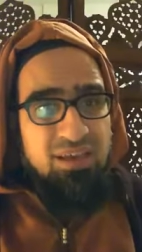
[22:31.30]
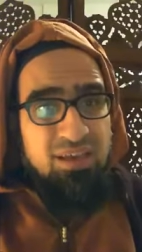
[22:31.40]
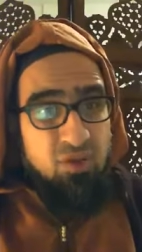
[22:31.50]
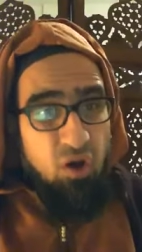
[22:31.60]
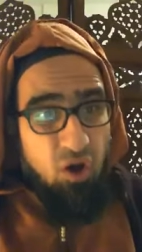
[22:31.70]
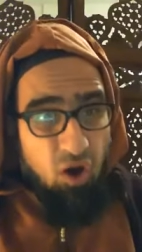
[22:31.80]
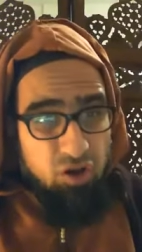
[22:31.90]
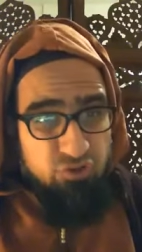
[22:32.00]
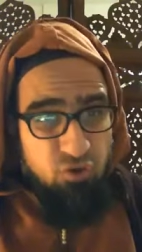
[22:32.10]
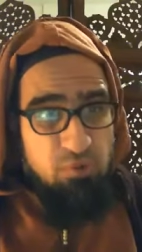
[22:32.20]
Yeah,
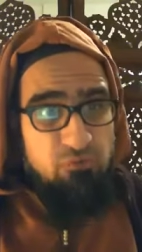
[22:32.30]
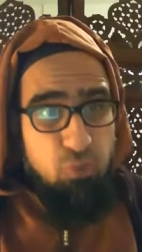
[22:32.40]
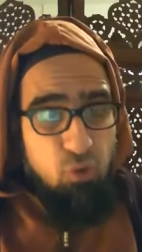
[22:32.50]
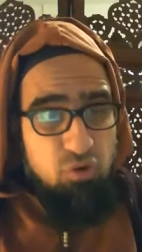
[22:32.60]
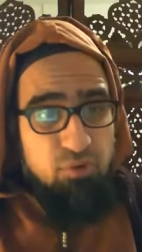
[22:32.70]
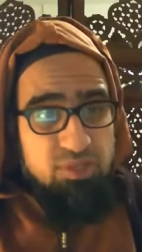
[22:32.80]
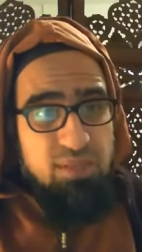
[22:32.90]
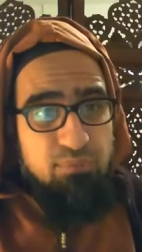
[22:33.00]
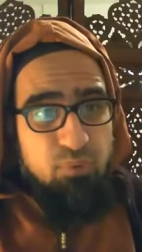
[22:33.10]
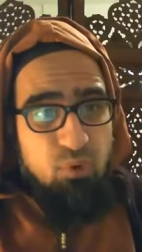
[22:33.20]
the art form of
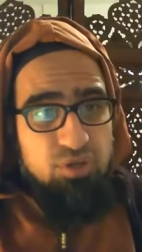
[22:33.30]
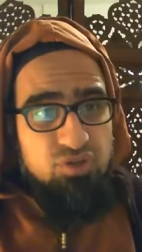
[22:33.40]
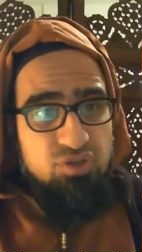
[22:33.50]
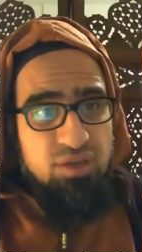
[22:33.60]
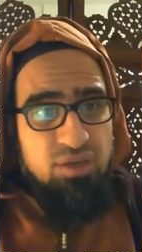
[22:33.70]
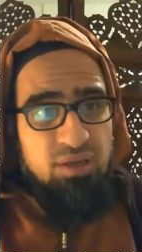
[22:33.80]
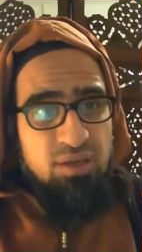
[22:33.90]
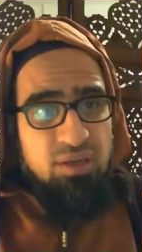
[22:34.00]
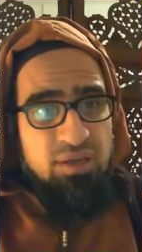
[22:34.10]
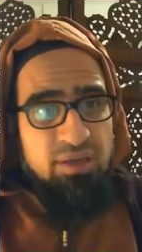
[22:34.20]
po Muslim
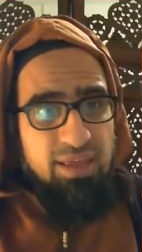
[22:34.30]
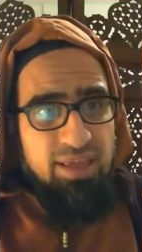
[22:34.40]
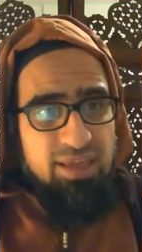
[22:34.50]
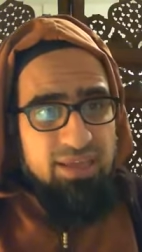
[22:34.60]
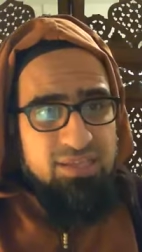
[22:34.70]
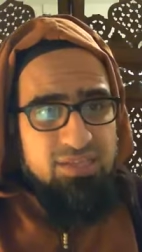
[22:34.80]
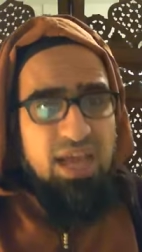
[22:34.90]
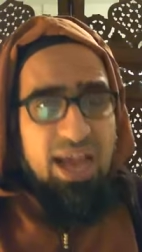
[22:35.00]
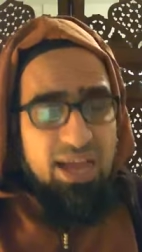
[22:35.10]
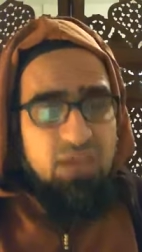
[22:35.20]
poetry
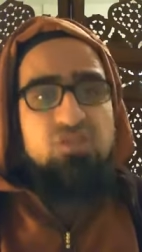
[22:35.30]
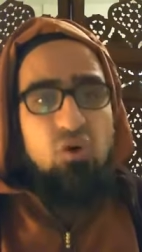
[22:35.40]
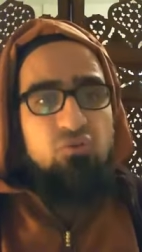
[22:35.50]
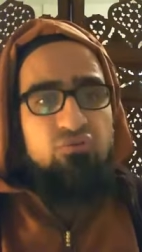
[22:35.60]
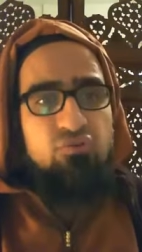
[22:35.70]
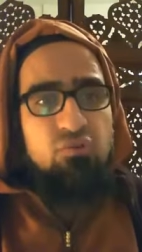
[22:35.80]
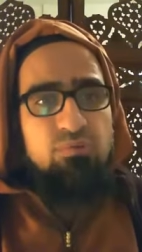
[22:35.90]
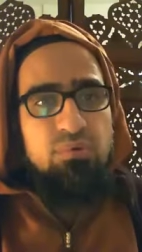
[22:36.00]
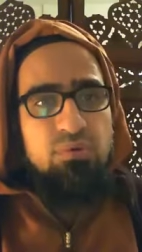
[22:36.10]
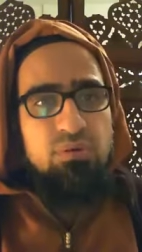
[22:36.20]
is the highest art
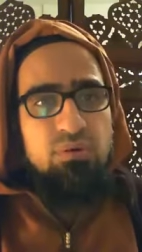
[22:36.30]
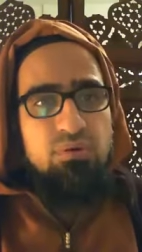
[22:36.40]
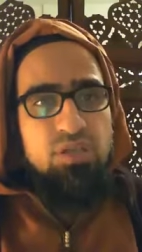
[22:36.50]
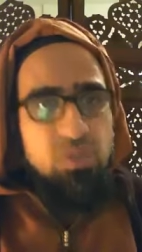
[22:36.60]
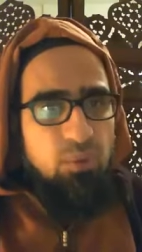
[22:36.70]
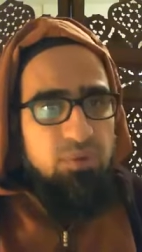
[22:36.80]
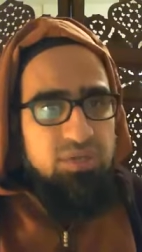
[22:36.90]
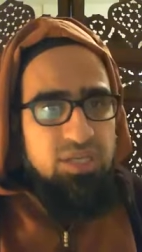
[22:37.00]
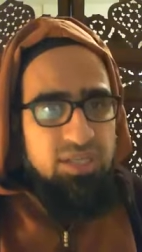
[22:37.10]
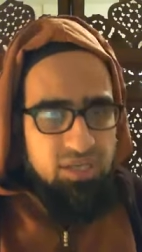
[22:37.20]
form. This is
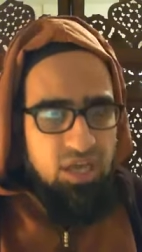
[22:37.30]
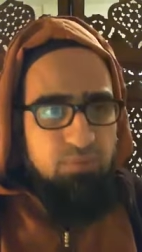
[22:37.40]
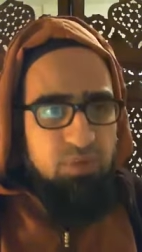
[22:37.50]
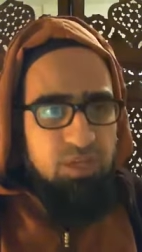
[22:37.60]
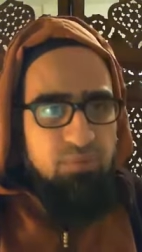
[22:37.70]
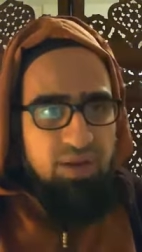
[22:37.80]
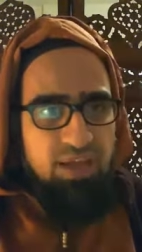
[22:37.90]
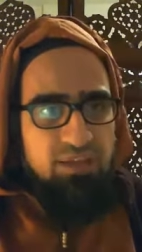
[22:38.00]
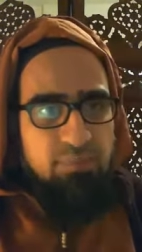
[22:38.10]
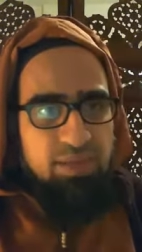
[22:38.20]
what we teach. teaching. Sheikh Abdul
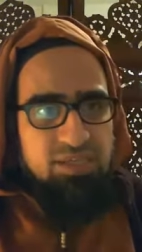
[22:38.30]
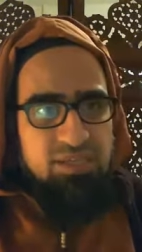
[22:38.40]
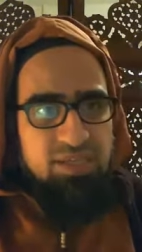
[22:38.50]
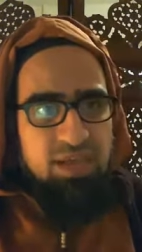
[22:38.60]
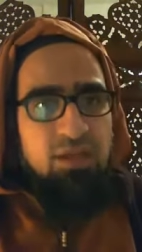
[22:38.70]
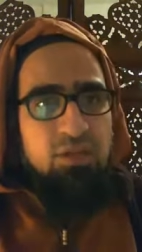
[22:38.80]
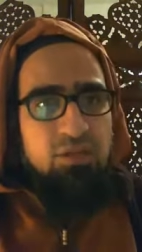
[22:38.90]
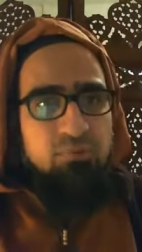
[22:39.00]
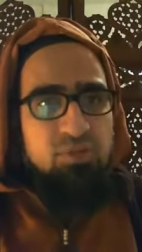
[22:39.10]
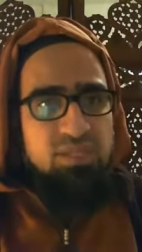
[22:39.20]
Hakim Murad mentions that
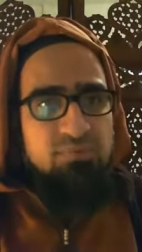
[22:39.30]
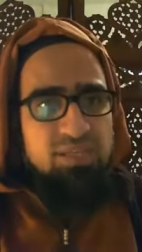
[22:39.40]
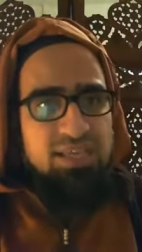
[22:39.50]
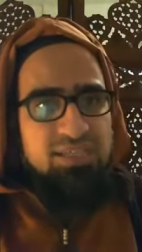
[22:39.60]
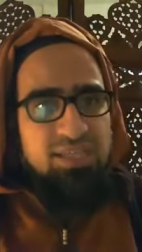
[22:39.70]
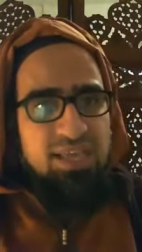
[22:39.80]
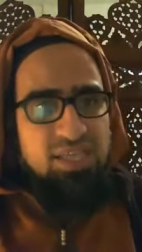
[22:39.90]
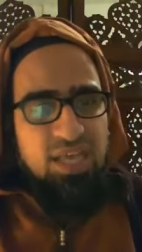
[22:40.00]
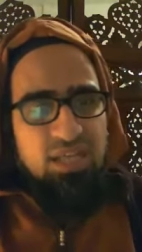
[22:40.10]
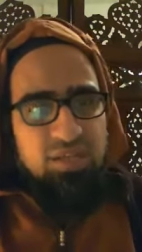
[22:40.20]
the Muslims, he
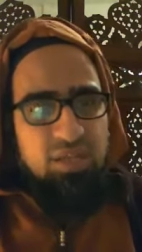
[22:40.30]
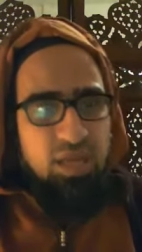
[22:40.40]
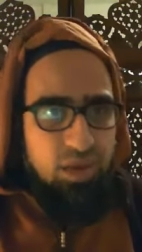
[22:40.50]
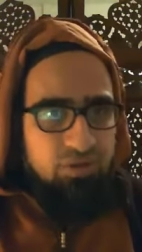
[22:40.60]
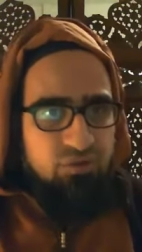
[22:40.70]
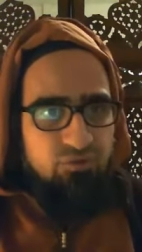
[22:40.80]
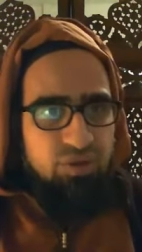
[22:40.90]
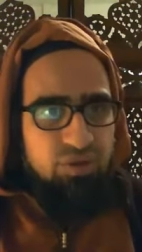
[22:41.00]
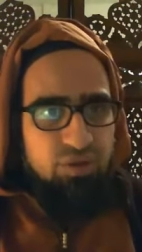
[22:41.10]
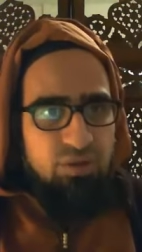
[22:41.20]
says, they excelled in
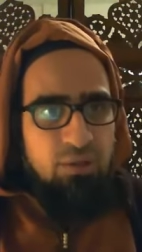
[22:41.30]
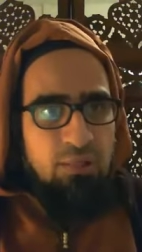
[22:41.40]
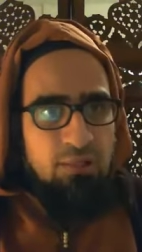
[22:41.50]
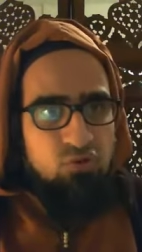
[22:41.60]
calligraphy.